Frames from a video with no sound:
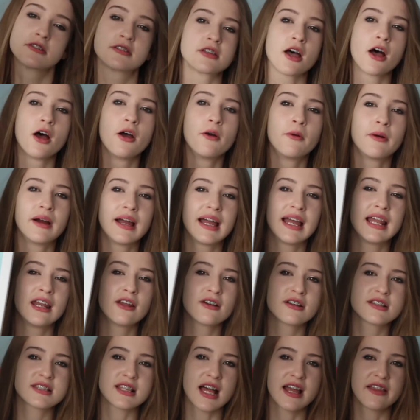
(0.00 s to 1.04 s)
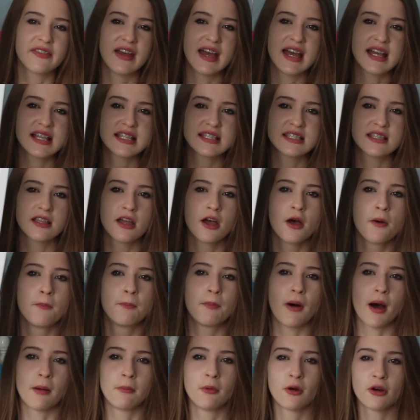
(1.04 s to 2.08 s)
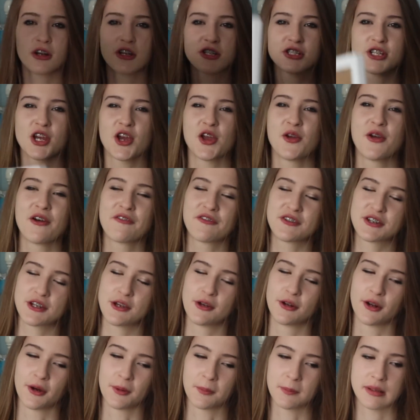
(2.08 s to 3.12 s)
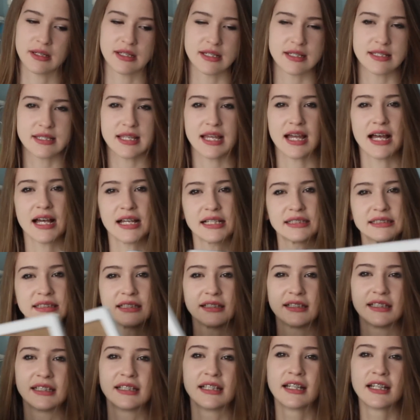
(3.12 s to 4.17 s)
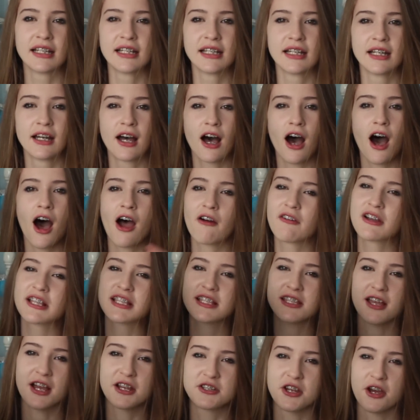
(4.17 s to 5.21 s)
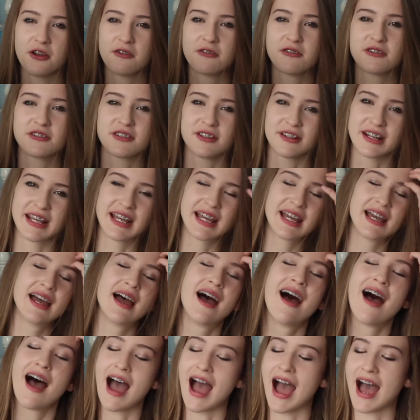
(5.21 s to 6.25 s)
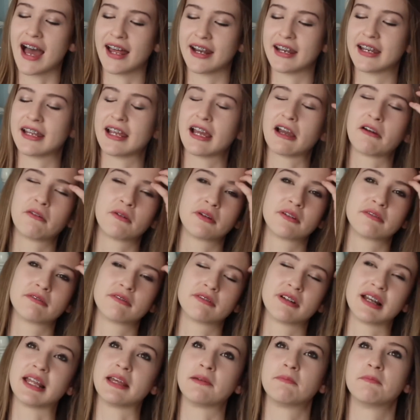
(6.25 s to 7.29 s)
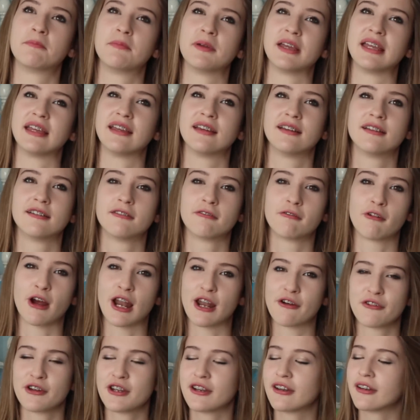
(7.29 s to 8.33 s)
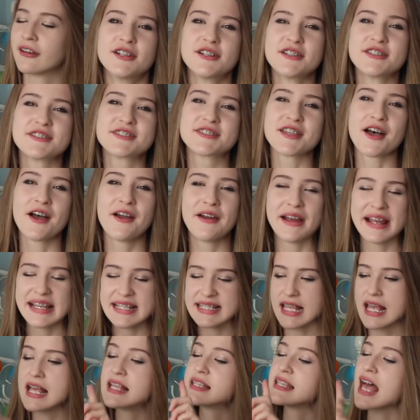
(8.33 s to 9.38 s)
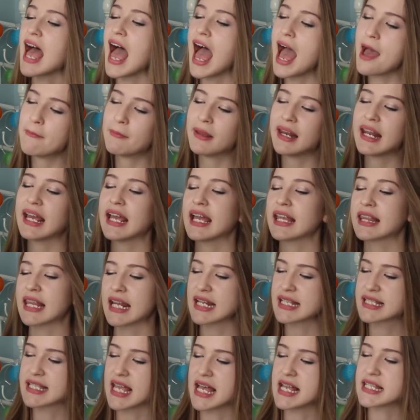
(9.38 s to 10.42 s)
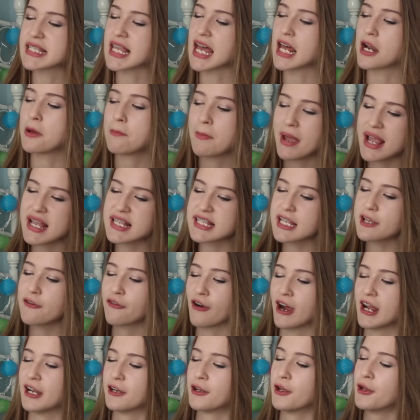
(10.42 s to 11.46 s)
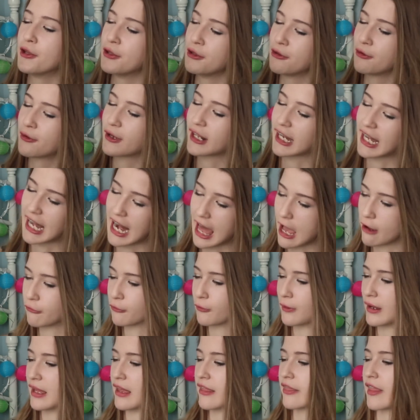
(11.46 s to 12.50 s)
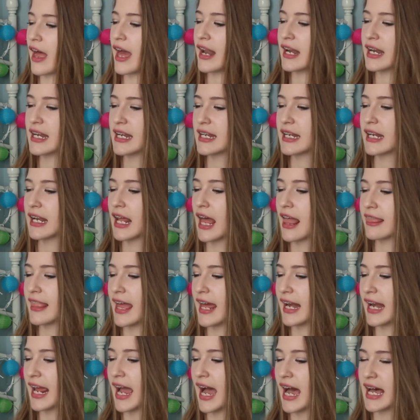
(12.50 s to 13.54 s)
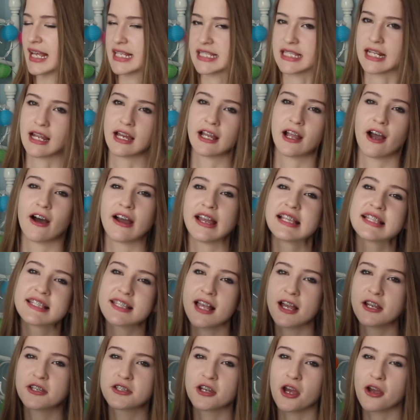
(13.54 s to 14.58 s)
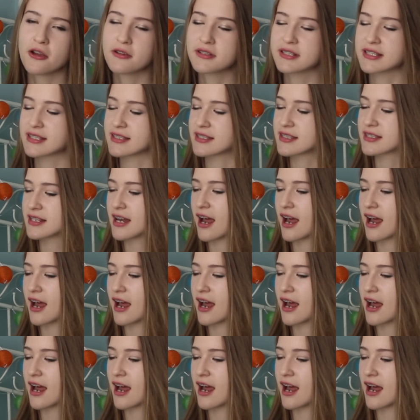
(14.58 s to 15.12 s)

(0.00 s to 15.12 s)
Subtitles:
So it looks like this, but I'm not going to show you it for too long because it has like our inside jokes on it and it wouldn't really be relevant. So it says Emily, then it says an amazing friend who you can laugh with, and then it has like our inside jokes and